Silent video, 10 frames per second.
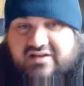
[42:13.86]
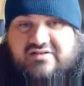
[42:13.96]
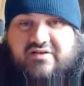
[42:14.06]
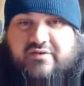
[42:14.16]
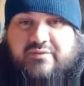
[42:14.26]

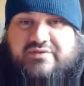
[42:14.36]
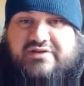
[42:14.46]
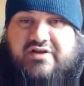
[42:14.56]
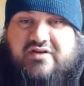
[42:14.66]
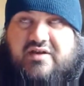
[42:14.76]
so
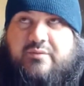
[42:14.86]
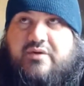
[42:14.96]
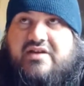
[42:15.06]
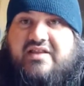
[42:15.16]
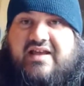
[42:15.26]
it
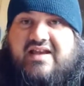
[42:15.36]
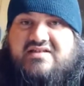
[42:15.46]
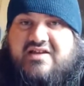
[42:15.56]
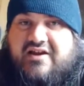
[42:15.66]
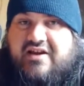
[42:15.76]
wasn't
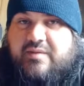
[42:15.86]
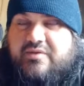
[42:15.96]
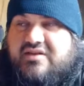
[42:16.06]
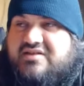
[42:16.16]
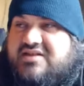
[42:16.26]
last Saturday,
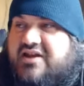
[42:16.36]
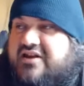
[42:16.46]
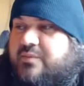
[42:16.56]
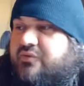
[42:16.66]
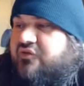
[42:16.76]
but the
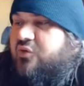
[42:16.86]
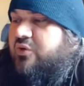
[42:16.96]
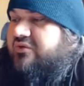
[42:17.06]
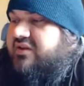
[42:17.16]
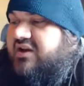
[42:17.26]
Saturday
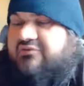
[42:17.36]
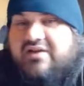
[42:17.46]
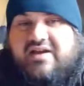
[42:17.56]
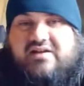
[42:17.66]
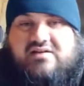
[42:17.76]
before that I
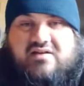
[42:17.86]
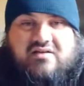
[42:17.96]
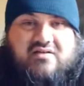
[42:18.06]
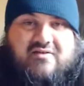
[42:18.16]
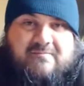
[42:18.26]
wrecked.
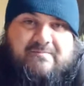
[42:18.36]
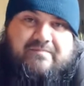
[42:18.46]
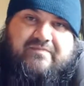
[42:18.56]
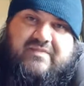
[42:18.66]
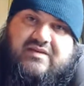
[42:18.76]

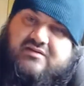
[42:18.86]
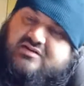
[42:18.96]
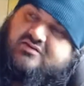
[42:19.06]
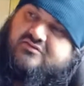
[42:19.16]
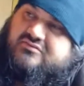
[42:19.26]

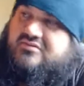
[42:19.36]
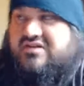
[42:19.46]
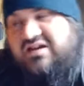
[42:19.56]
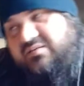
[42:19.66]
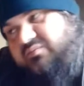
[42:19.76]
So
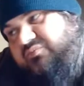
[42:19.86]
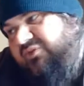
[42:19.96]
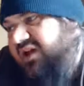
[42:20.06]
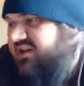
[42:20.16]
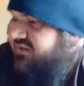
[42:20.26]

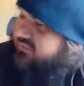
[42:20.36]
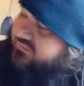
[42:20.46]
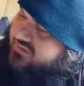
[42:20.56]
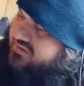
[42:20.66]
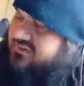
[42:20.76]
finally,
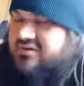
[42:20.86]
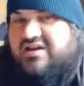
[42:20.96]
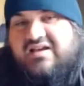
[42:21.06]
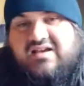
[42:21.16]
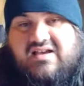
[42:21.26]

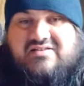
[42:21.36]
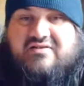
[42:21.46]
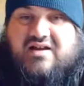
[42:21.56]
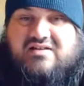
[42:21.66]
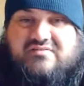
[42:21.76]
I
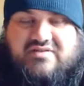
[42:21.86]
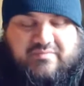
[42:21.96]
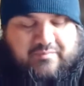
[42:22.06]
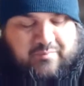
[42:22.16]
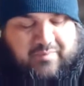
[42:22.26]
still got
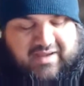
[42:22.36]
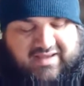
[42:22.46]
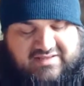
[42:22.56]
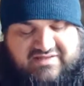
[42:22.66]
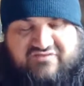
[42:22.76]
some
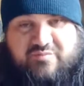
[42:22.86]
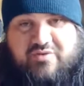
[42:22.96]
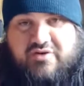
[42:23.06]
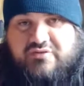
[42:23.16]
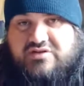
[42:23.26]
massive
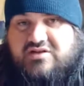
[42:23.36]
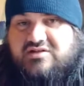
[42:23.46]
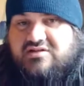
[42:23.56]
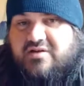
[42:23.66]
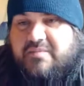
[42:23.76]

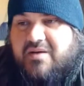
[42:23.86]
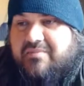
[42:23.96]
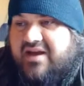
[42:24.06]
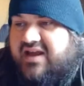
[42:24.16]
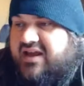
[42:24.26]
bruises on my
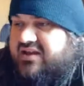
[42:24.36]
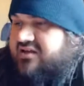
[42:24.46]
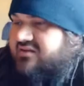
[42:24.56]
back,